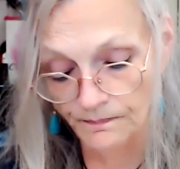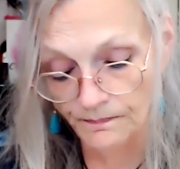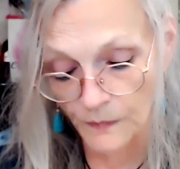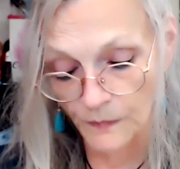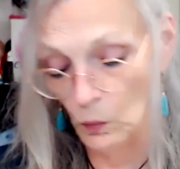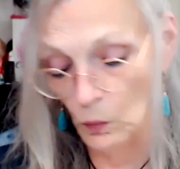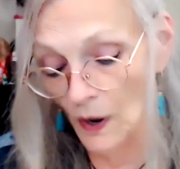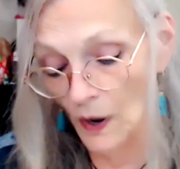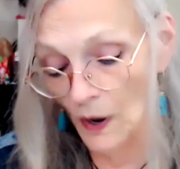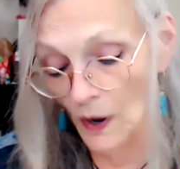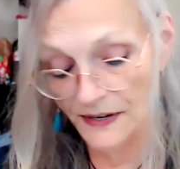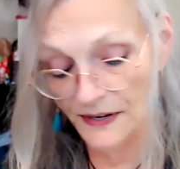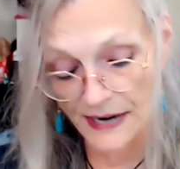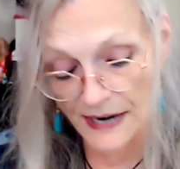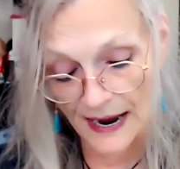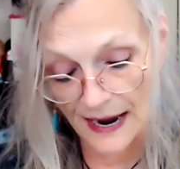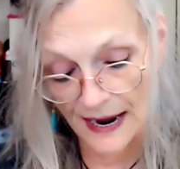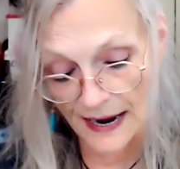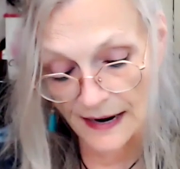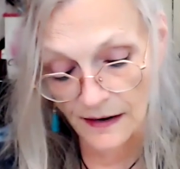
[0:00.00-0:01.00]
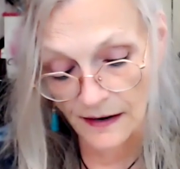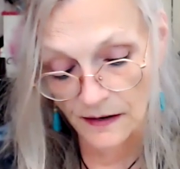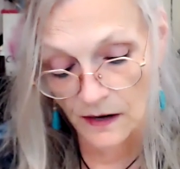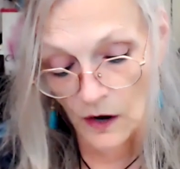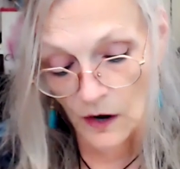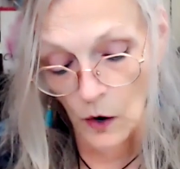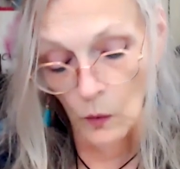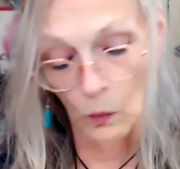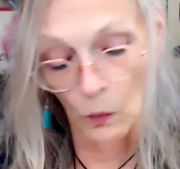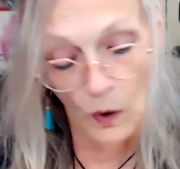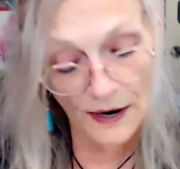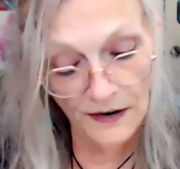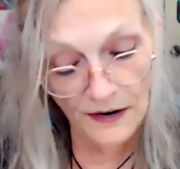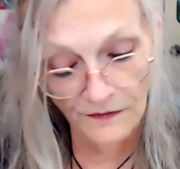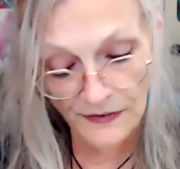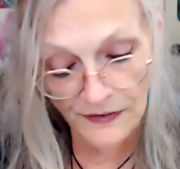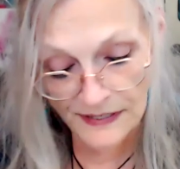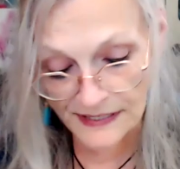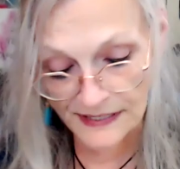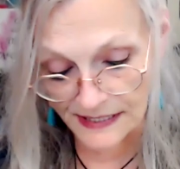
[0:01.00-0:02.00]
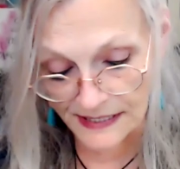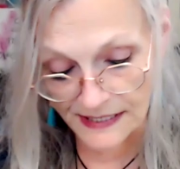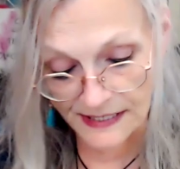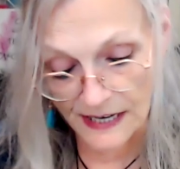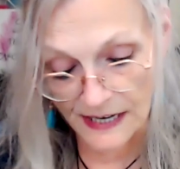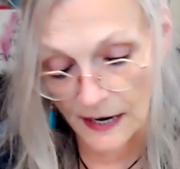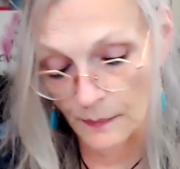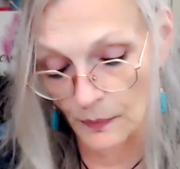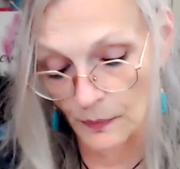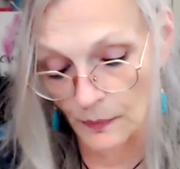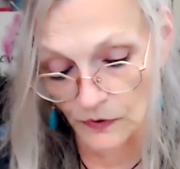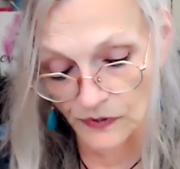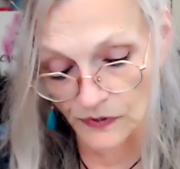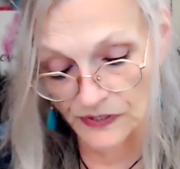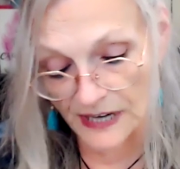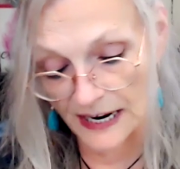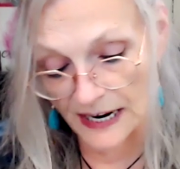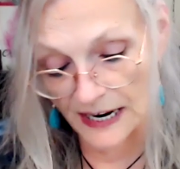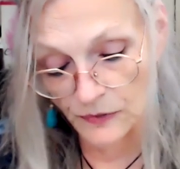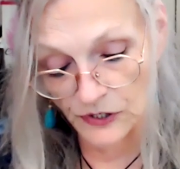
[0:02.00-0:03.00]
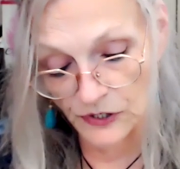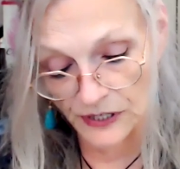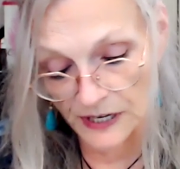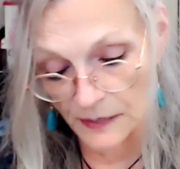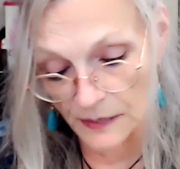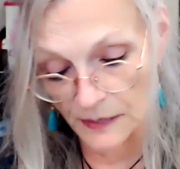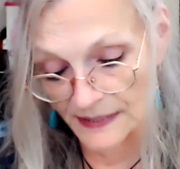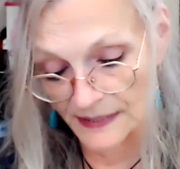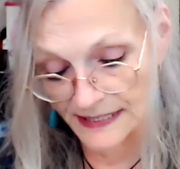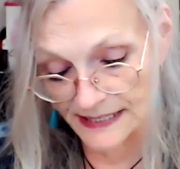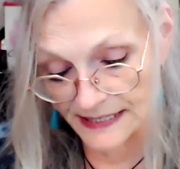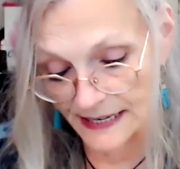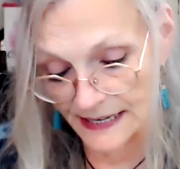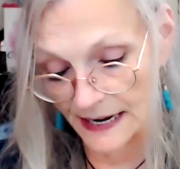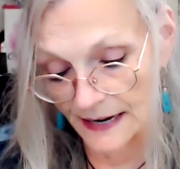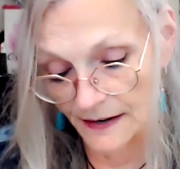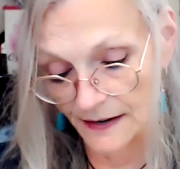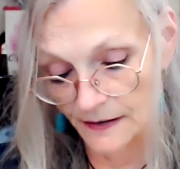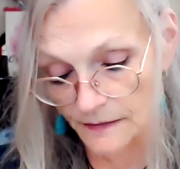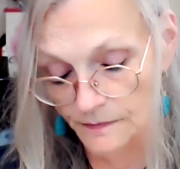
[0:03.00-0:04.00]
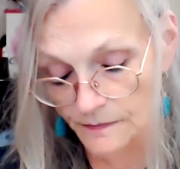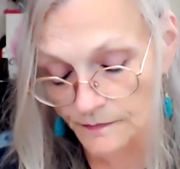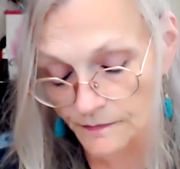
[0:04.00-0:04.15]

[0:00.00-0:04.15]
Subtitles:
One day, one of his disciples came to him and said,